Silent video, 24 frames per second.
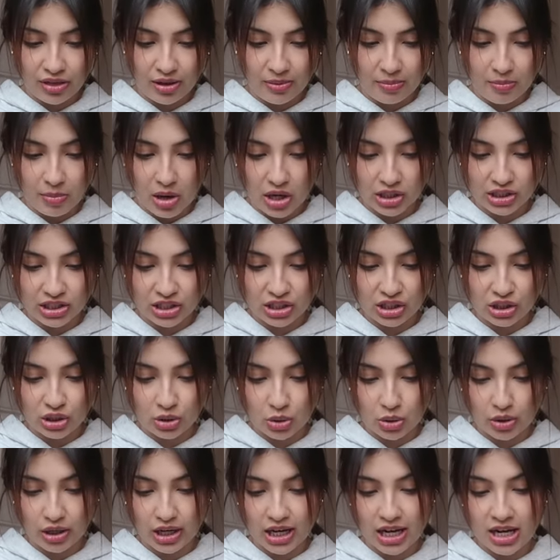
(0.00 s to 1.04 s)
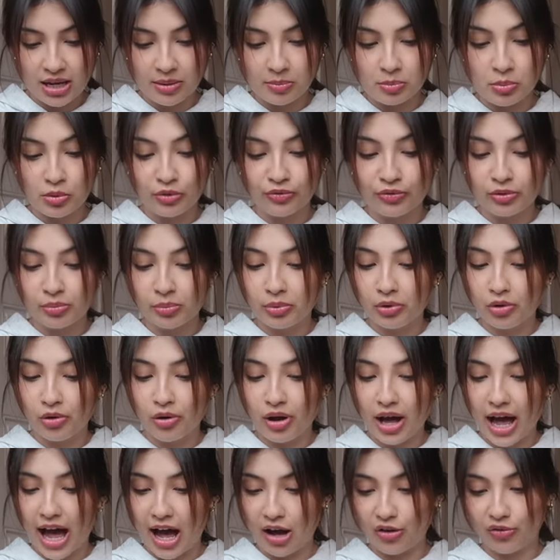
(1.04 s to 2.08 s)
the Montessori
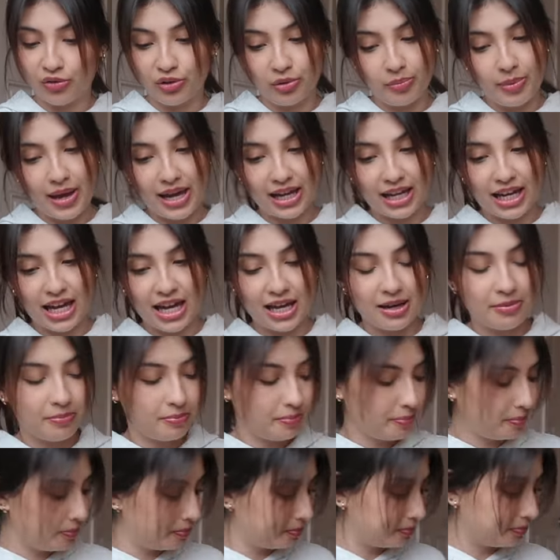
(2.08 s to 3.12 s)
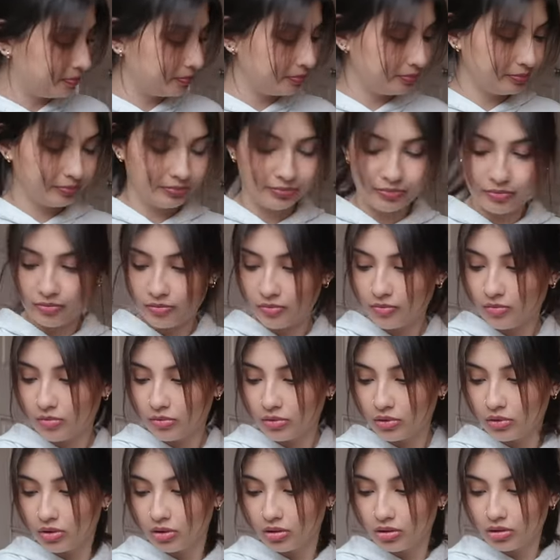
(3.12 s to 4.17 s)
Movable Alphabet Game.
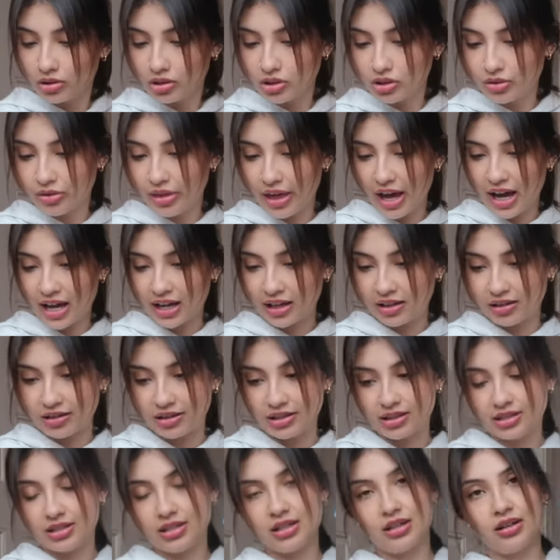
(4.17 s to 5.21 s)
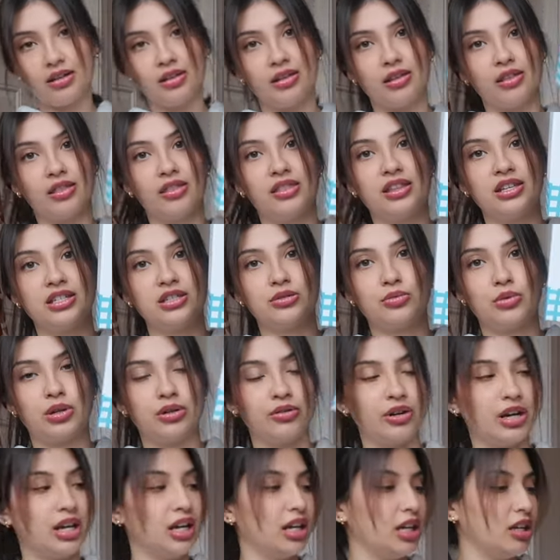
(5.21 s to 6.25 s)
So that's this one
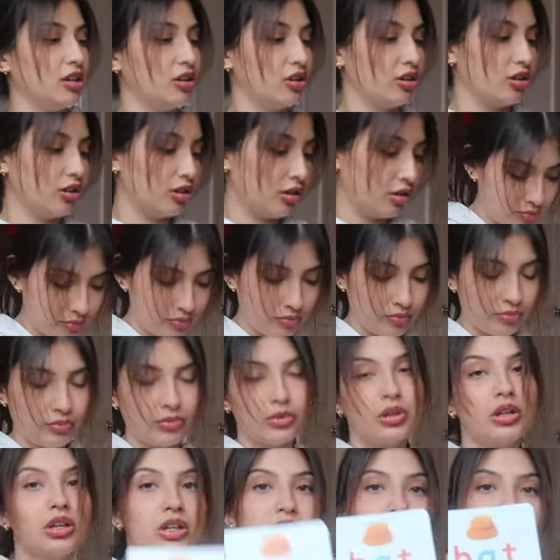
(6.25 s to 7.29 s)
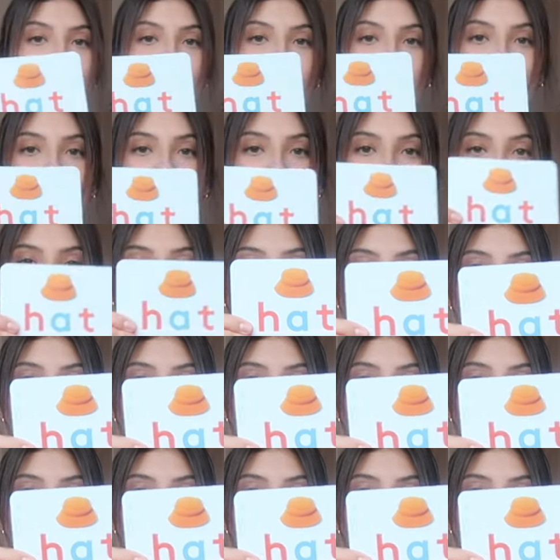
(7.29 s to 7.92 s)
right here. So it comes